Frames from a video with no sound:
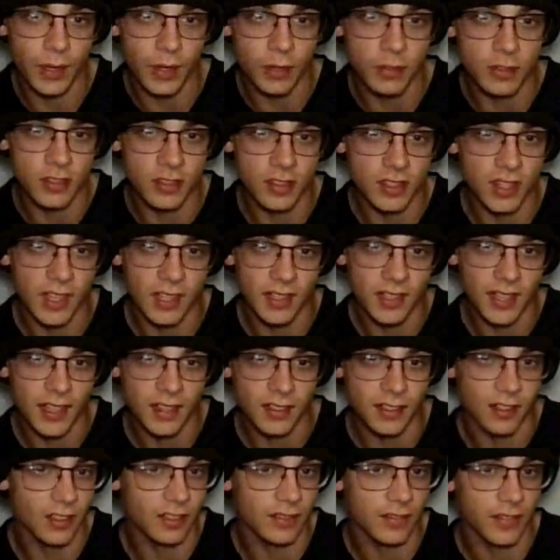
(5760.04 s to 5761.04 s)
was just going to take
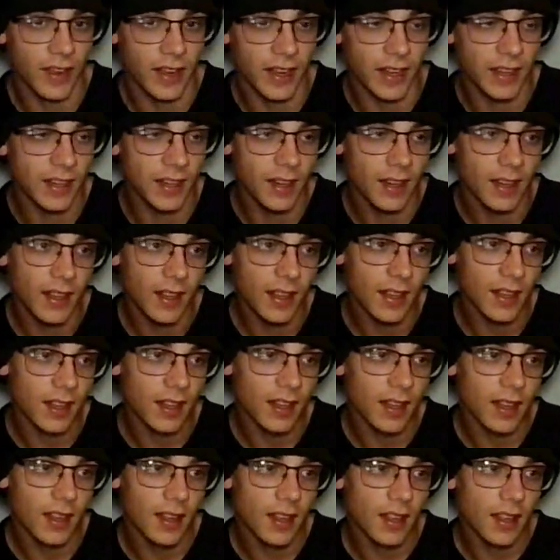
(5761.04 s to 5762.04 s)
this fight,
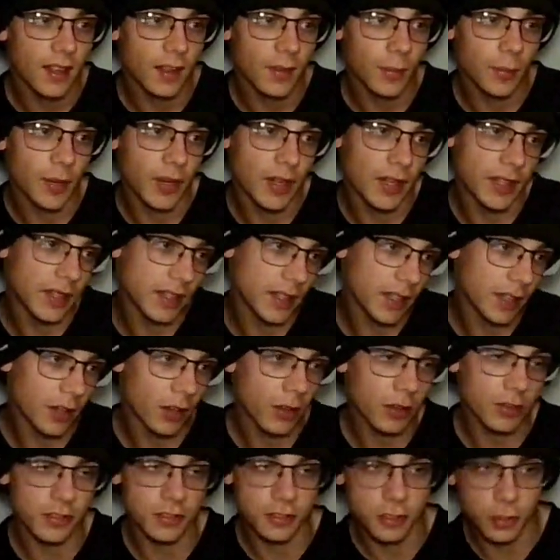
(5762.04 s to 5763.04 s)
but he
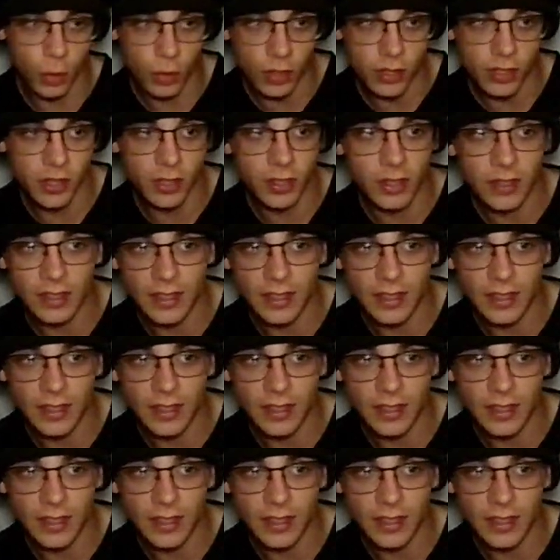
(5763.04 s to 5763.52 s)
goes short notice.